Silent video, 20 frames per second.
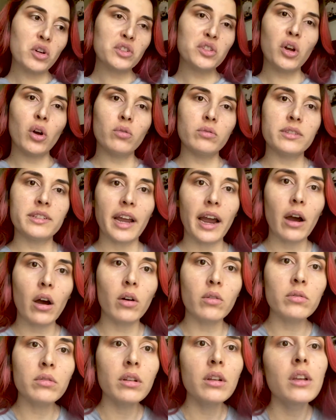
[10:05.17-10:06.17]
toned
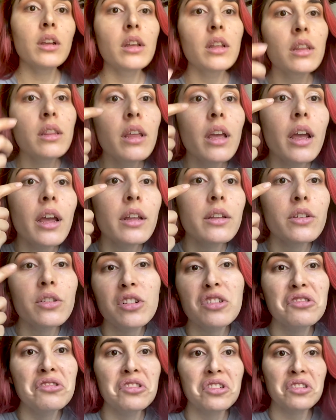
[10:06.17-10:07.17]
down, then you
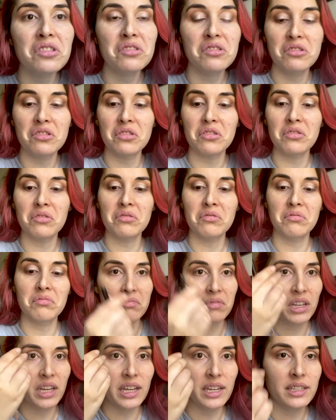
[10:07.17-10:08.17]
could just do
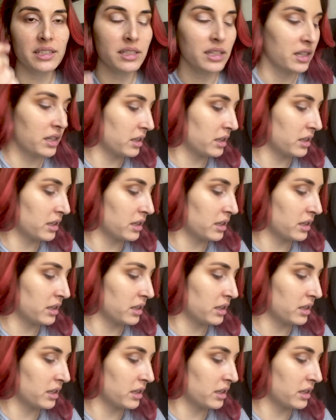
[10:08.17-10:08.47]
this and